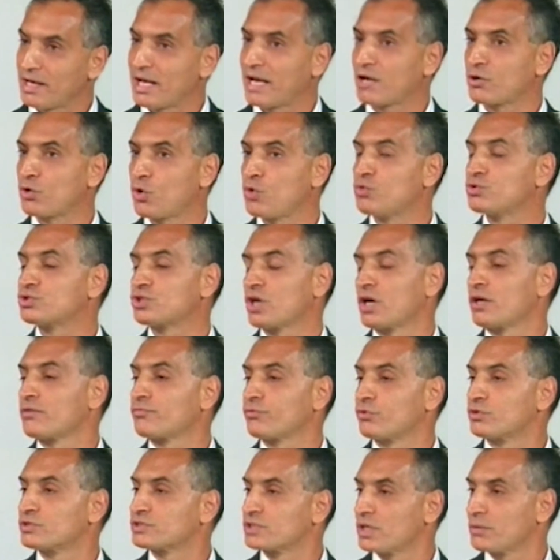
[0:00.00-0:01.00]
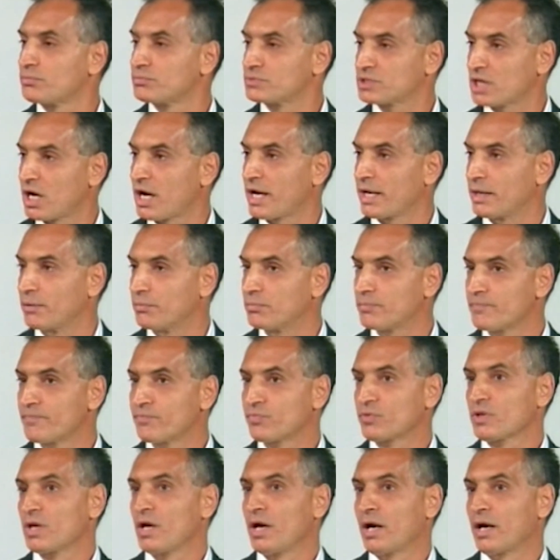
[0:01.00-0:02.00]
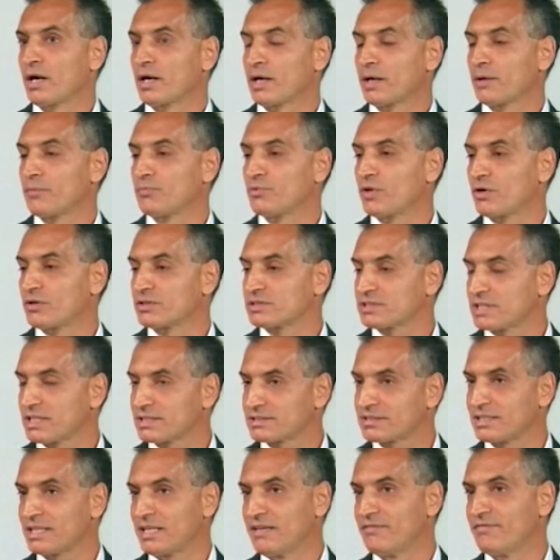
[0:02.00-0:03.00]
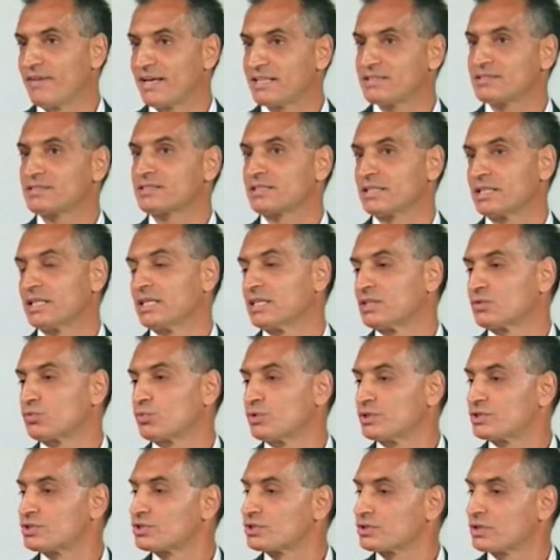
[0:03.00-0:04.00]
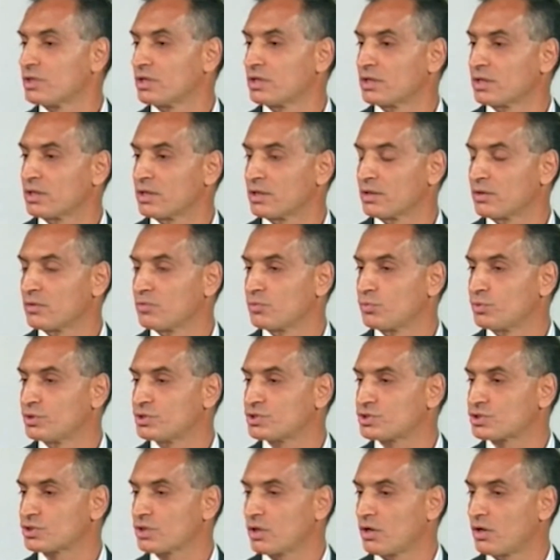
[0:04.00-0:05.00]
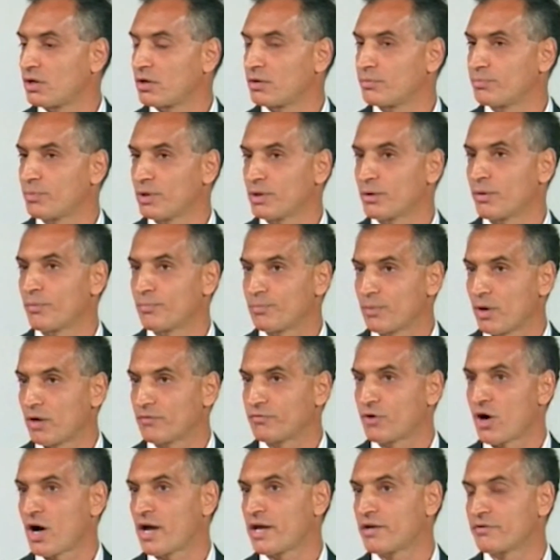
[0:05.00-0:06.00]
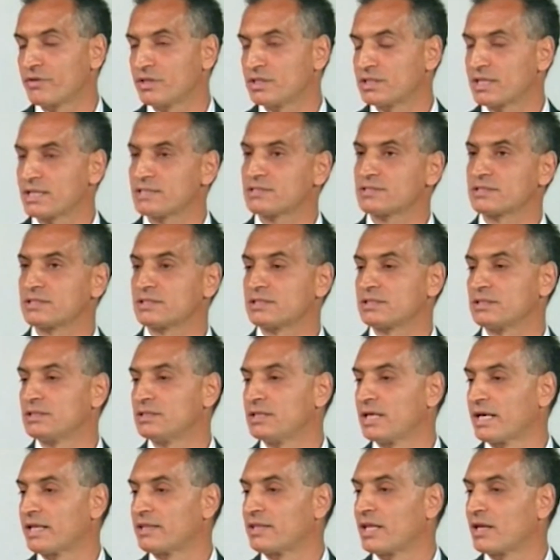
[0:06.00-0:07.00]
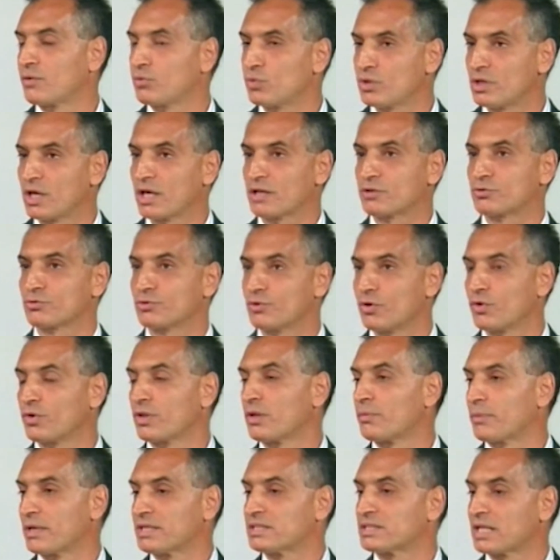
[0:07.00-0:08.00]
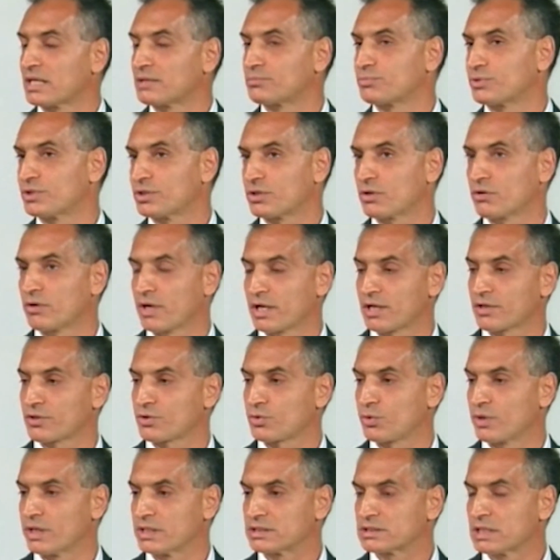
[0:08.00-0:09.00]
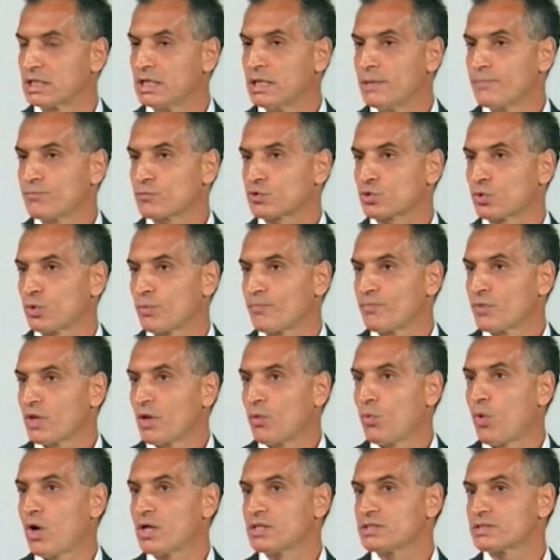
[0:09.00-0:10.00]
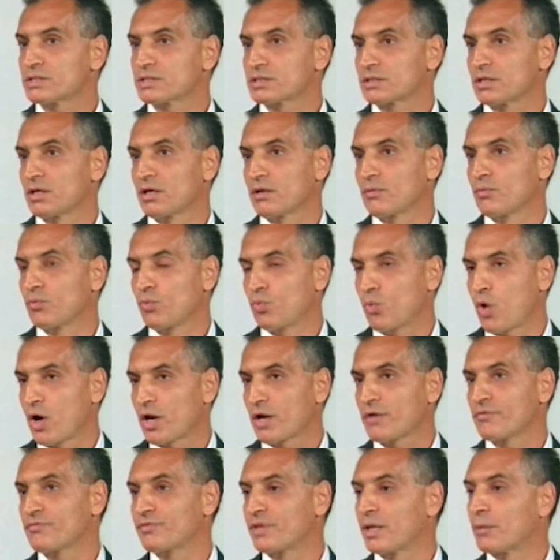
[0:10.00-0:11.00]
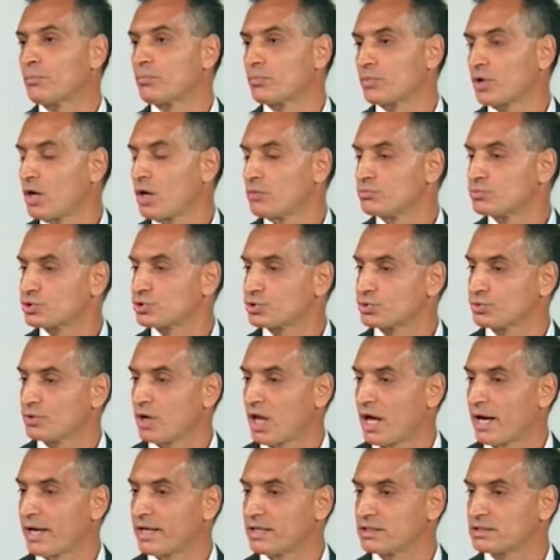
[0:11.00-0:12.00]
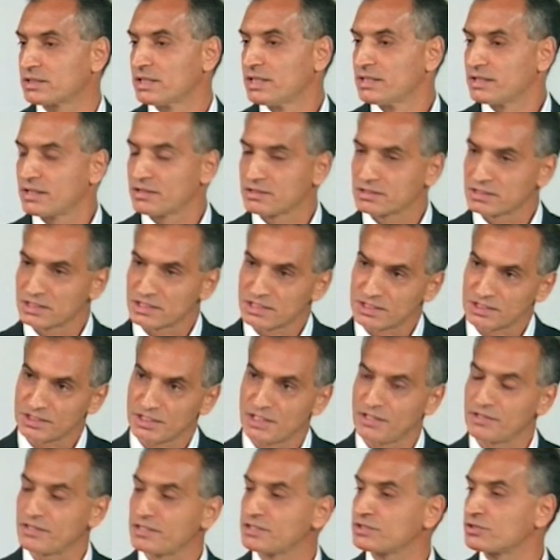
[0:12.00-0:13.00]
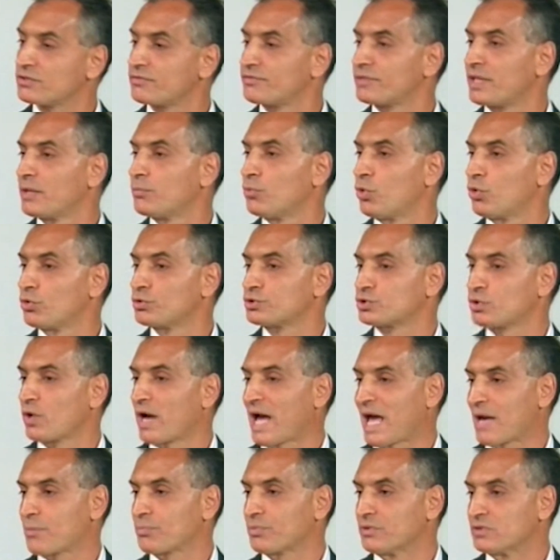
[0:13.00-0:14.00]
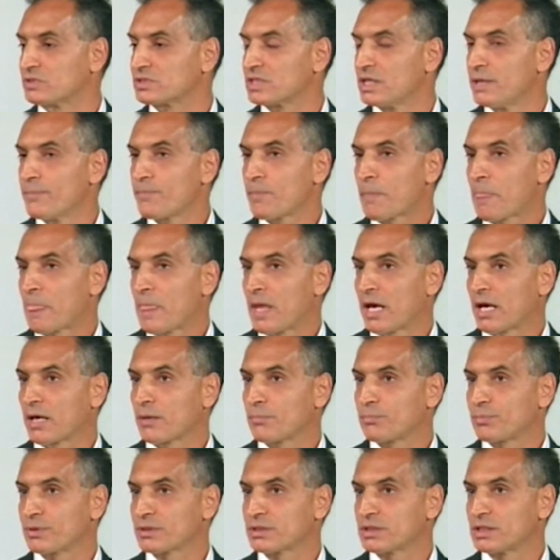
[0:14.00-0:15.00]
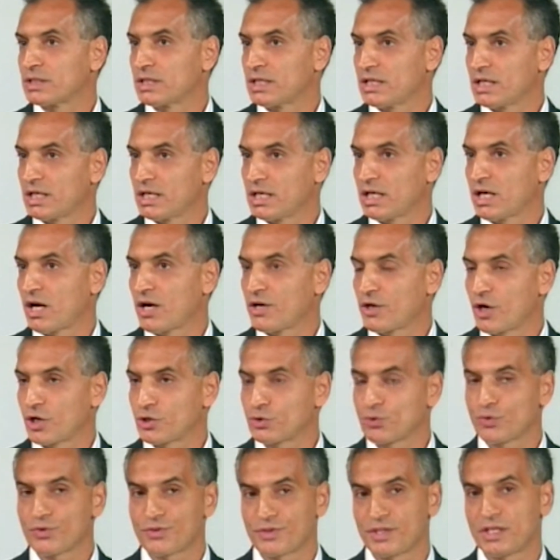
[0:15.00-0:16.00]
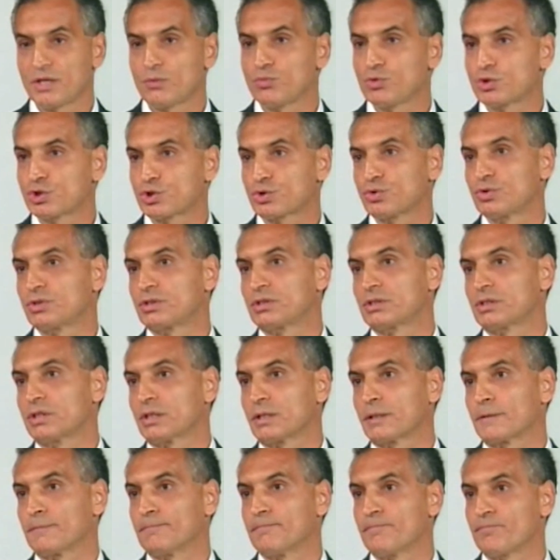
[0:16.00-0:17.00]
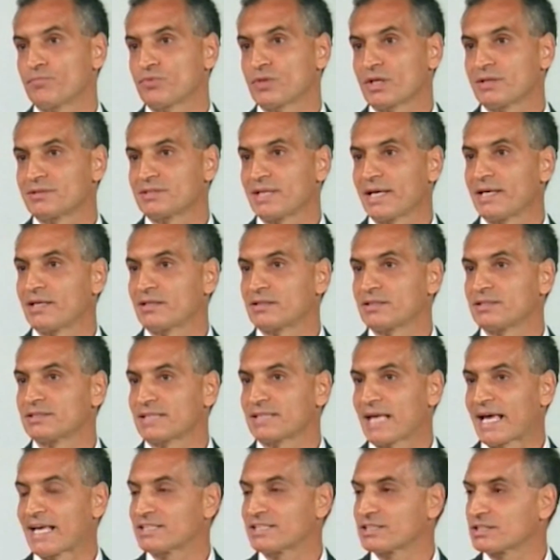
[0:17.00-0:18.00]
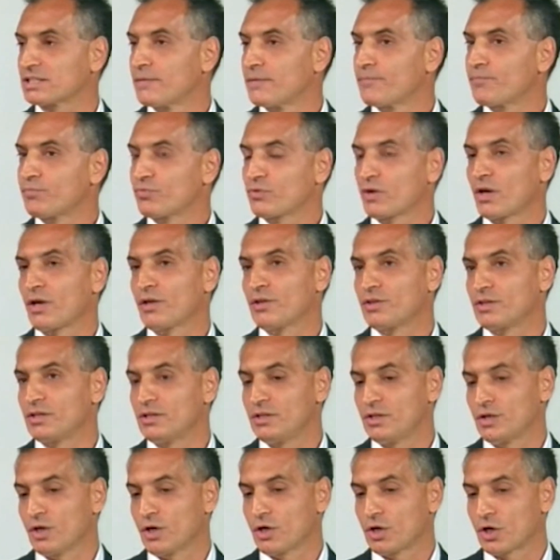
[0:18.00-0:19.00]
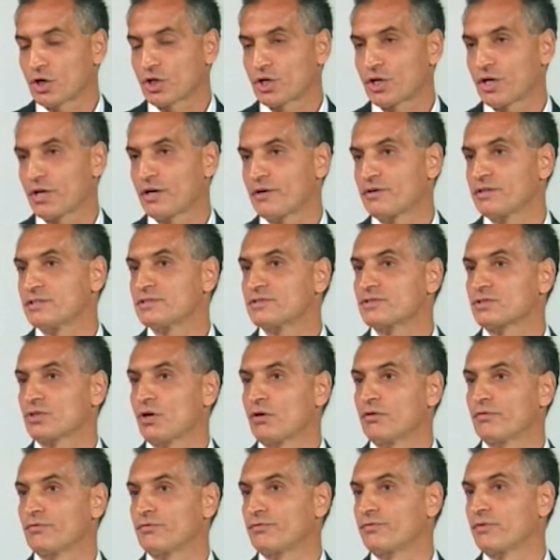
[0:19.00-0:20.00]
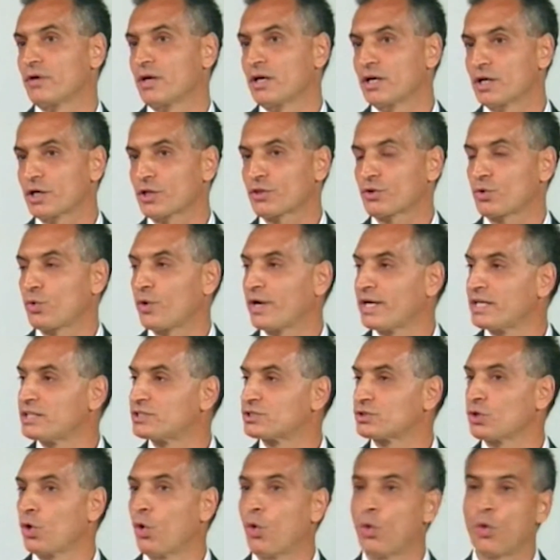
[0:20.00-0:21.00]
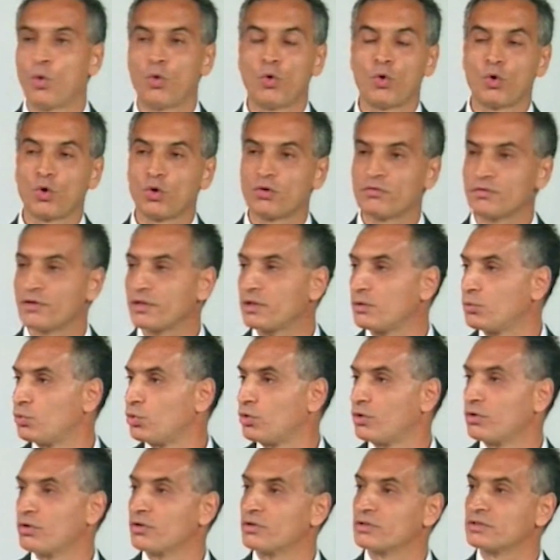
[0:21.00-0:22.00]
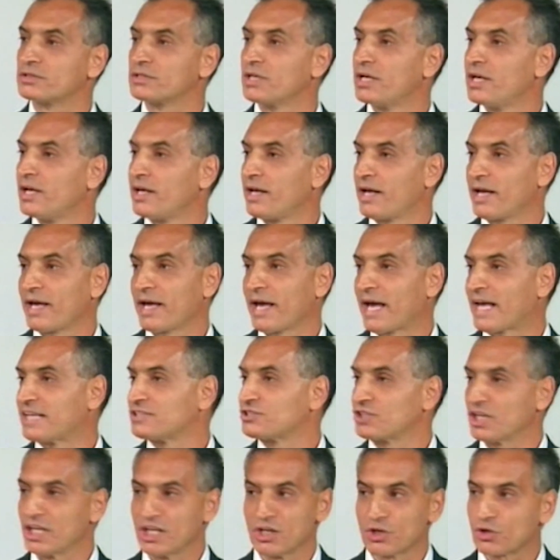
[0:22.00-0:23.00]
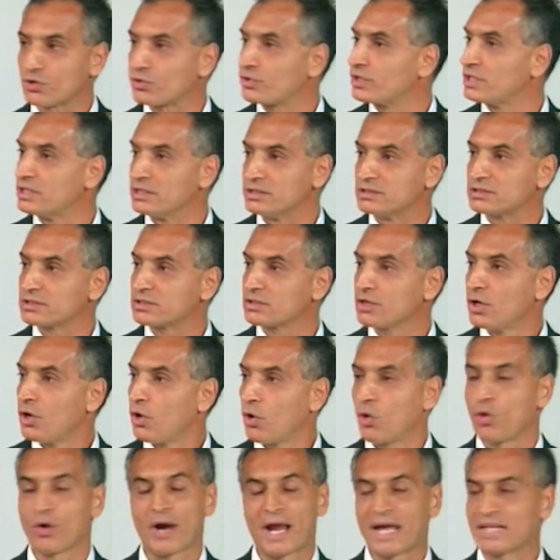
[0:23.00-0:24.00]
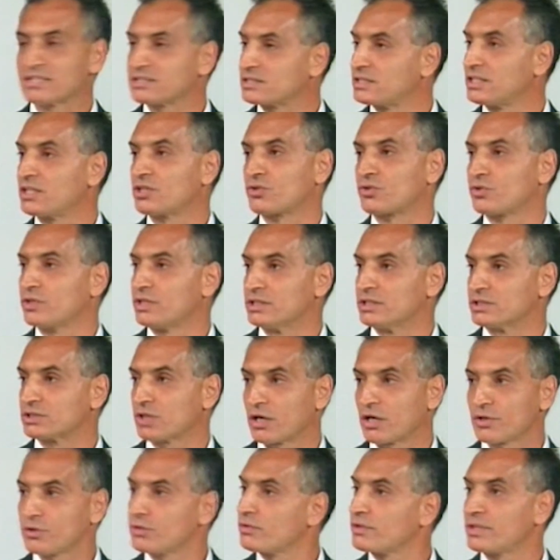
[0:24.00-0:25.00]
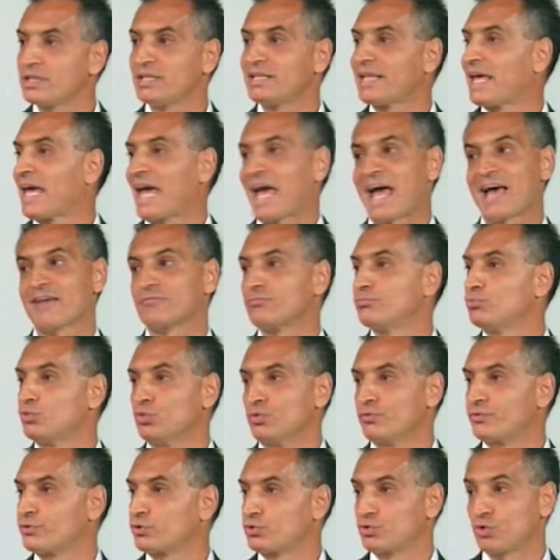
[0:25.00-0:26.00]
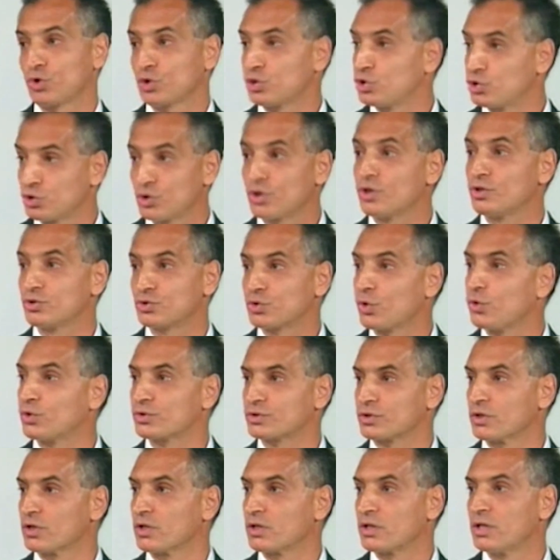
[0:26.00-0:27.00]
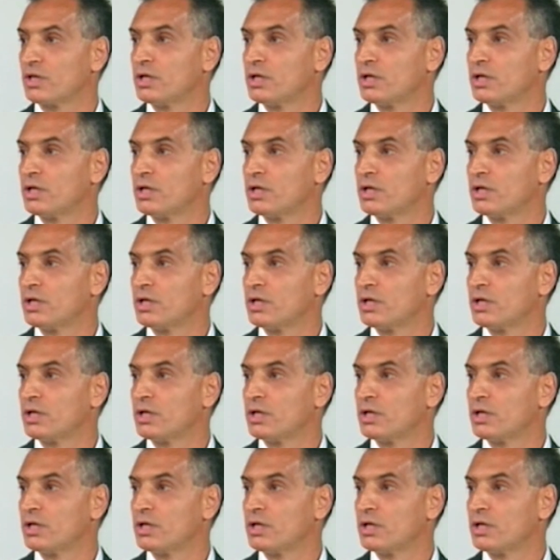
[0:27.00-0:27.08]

goes on for some time. There are certain events in it which are of higher intensity, and then we get to know them as particular earthquakes. So once one of them comes to light, there is a series of them also happens. But I don't think we should take this as the occurrence of earthquakes all over the world has increased or has decreased. I don't think they have moved in total